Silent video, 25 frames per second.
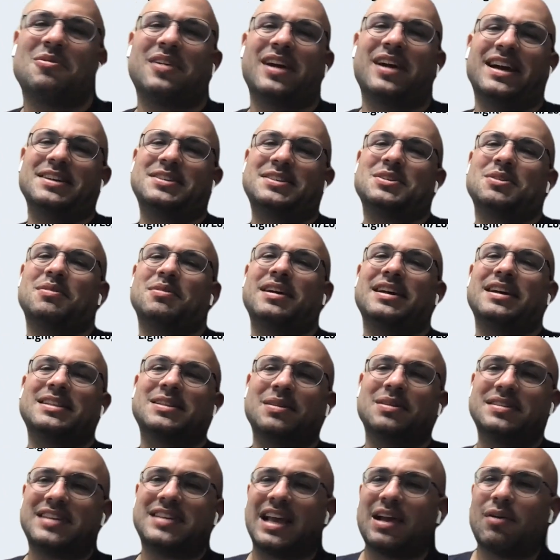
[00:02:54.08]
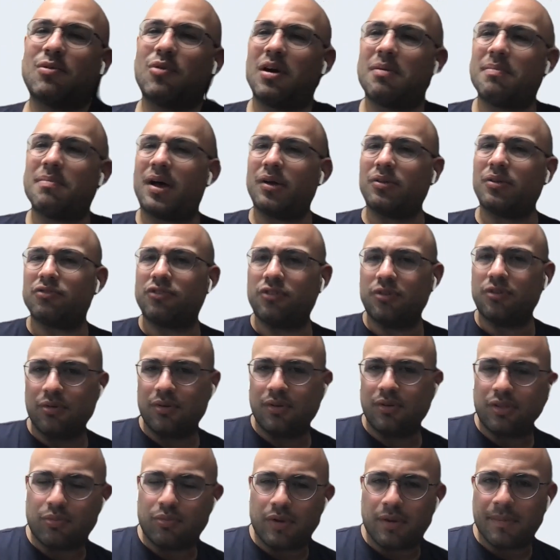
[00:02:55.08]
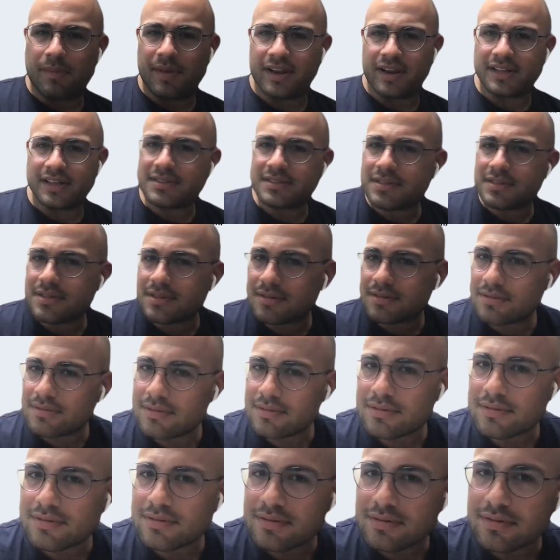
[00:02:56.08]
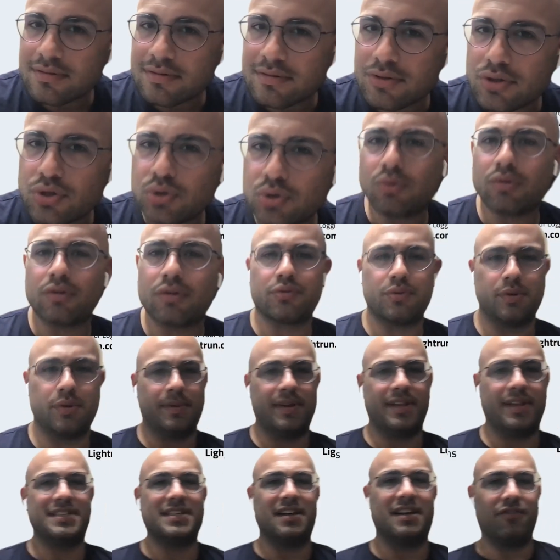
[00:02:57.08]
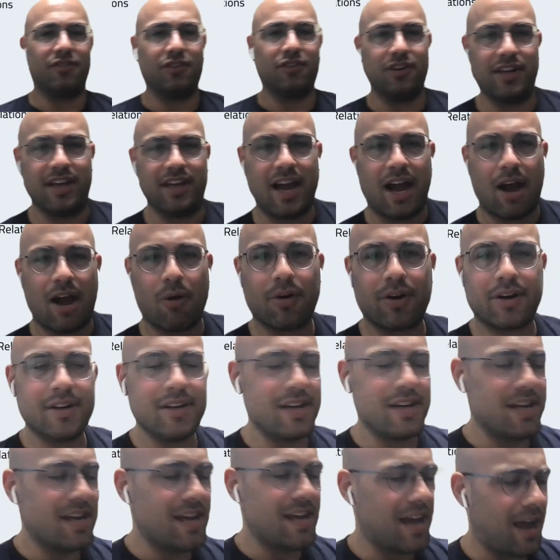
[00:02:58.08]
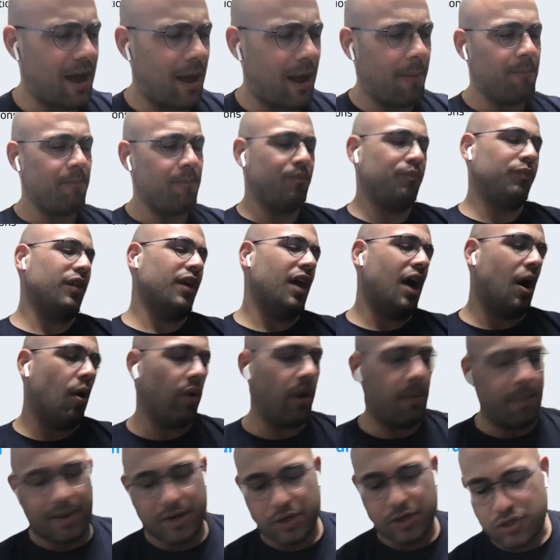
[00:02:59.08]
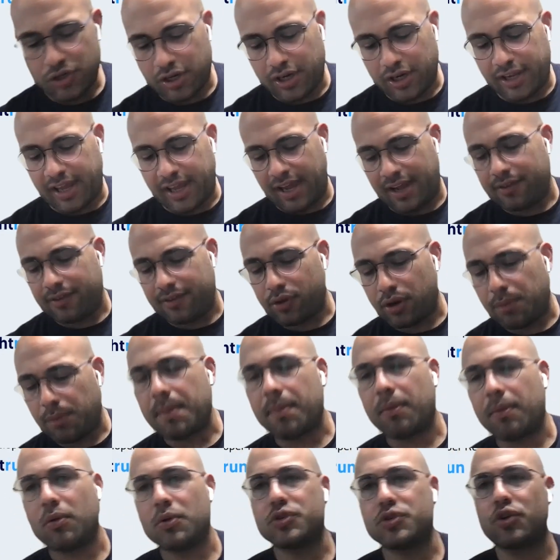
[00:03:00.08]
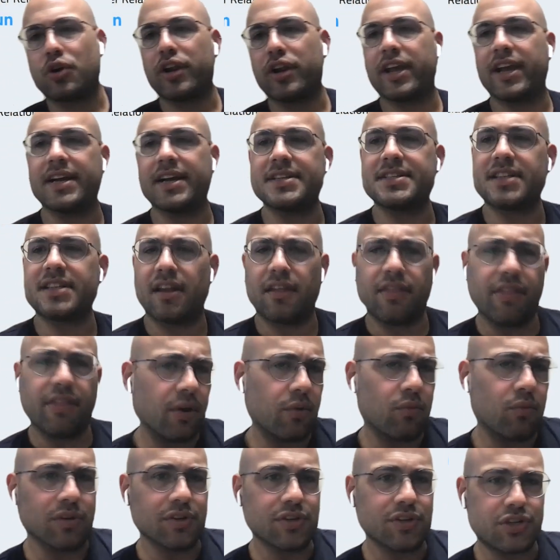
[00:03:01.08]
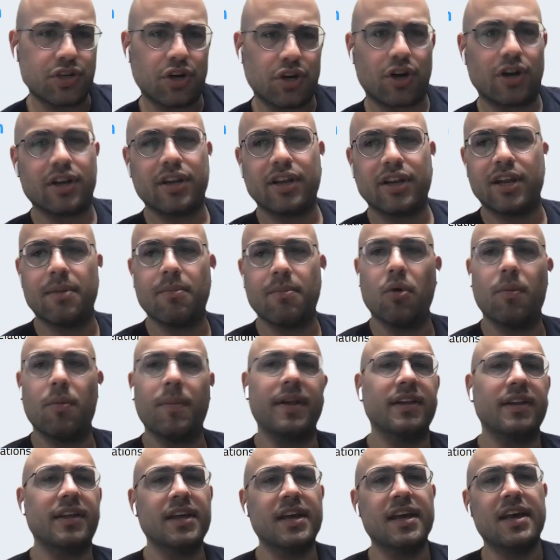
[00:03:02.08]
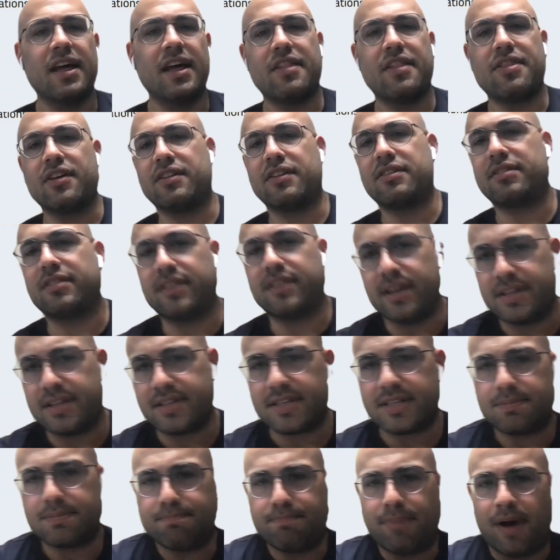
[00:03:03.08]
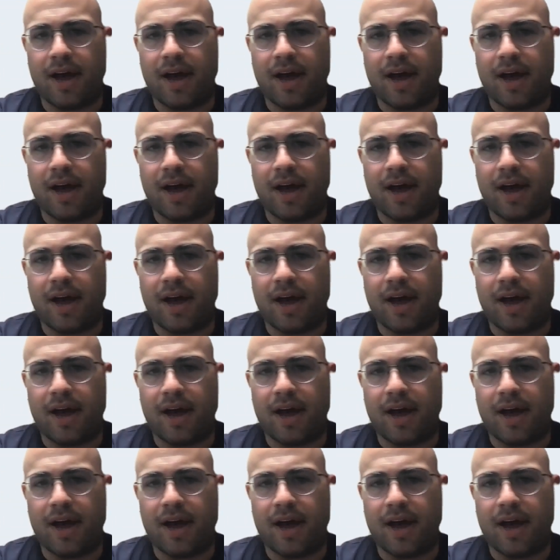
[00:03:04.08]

Okay, so it looks like we're about 2 or 3 minutes after the hour. I want to mention again to the people joining us, and I think we'll start in a moment, that this